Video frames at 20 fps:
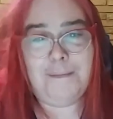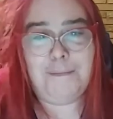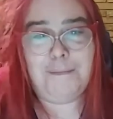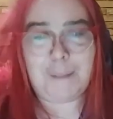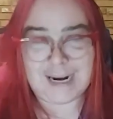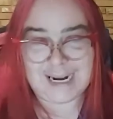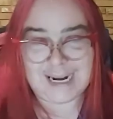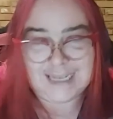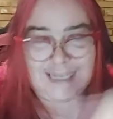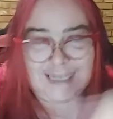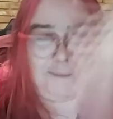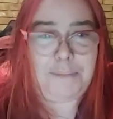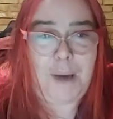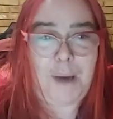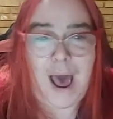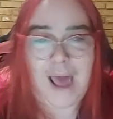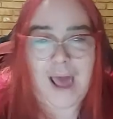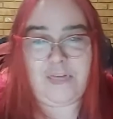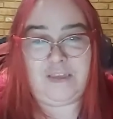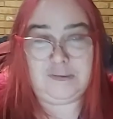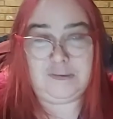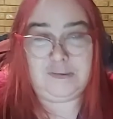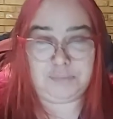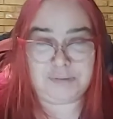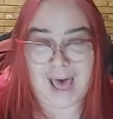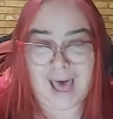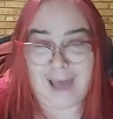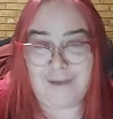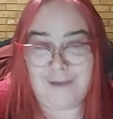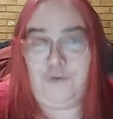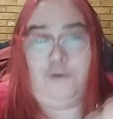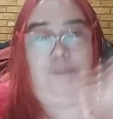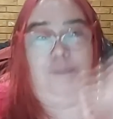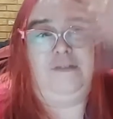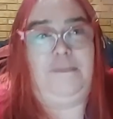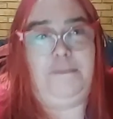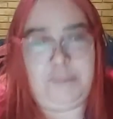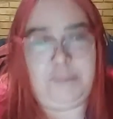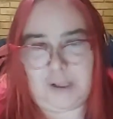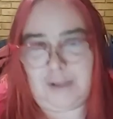money to buy these
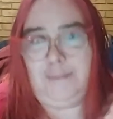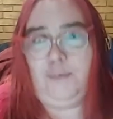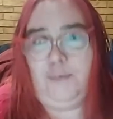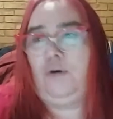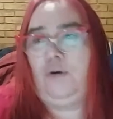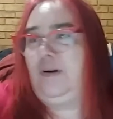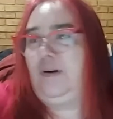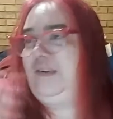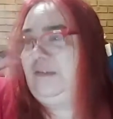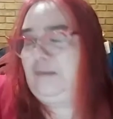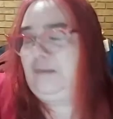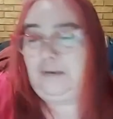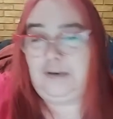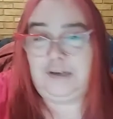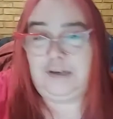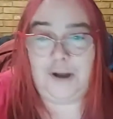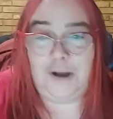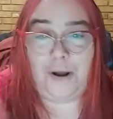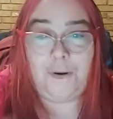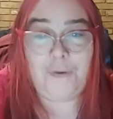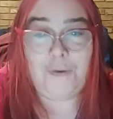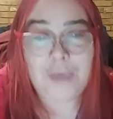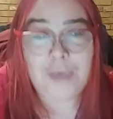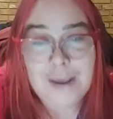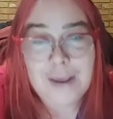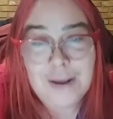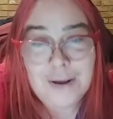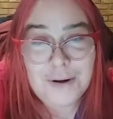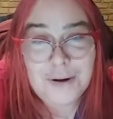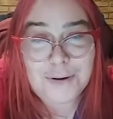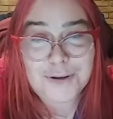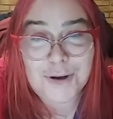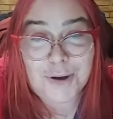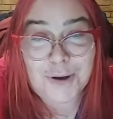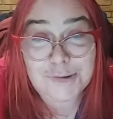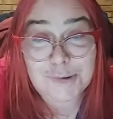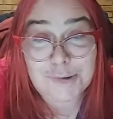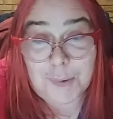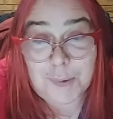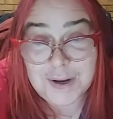platforms and billboards and you know who
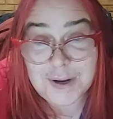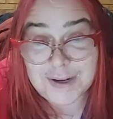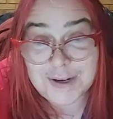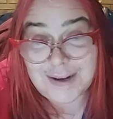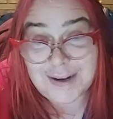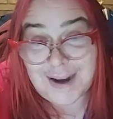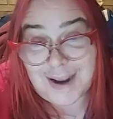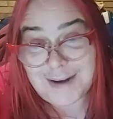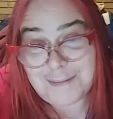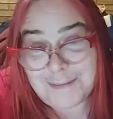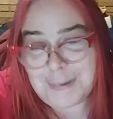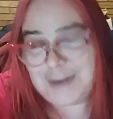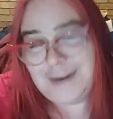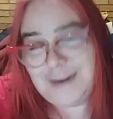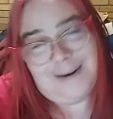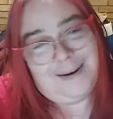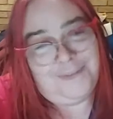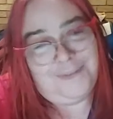knows what we could have done but